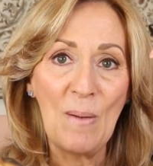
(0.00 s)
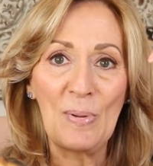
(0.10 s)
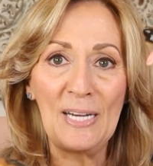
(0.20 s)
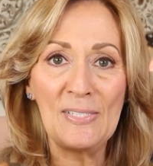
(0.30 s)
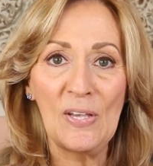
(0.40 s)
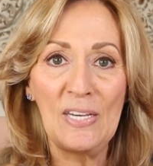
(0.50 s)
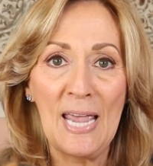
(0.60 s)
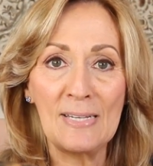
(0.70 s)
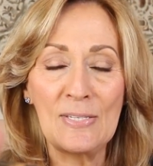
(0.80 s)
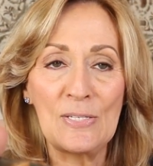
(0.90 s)
But I said
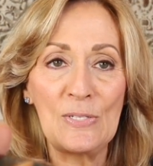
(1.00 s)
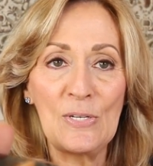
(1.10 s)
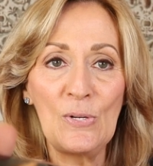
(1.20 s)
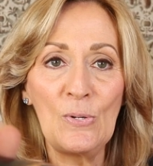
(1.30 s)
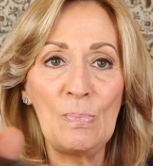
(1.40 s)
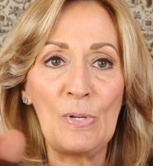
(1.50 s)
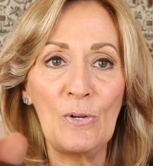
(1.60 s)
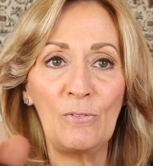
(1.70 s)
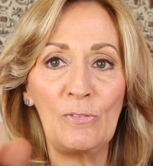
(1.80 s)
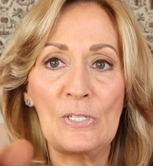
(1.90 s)
yes to two
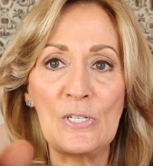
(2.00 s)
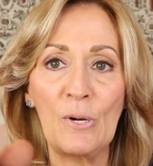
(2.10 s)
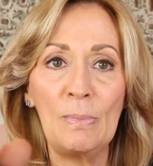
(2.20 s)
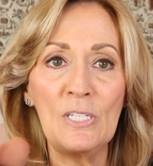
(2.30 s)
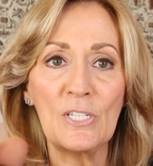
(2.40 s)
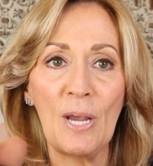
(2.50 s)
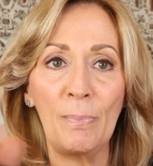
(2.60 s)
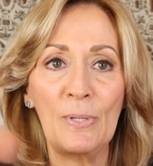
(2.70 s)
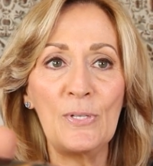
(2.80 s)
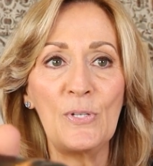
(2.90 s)
beautiful German
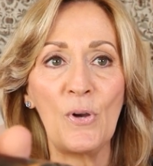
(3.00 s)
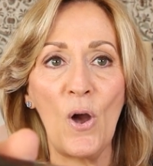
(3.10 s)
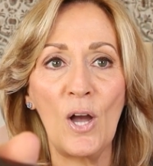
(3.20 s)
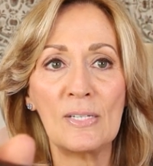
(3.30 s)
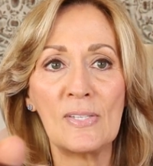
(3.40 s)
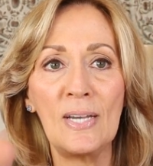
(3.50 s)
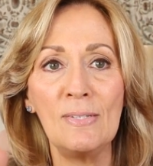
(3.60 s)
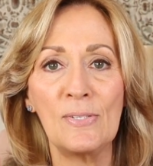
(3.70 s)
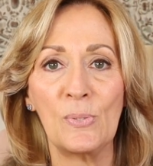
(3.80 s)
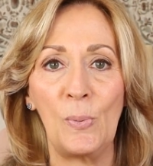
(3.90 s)
Shepherd dogs. Look
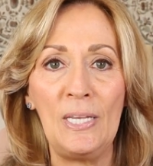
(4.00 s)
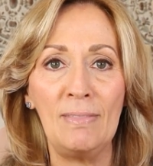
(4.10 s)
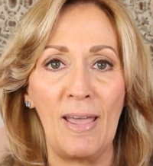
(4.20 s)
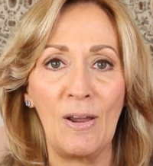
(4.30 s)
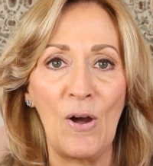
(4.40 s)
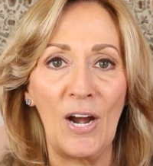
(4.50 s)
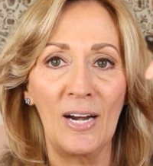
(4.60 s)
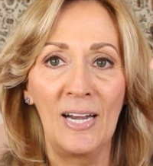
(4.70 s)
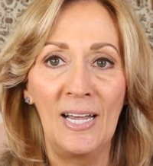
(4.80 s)
how sweet they are.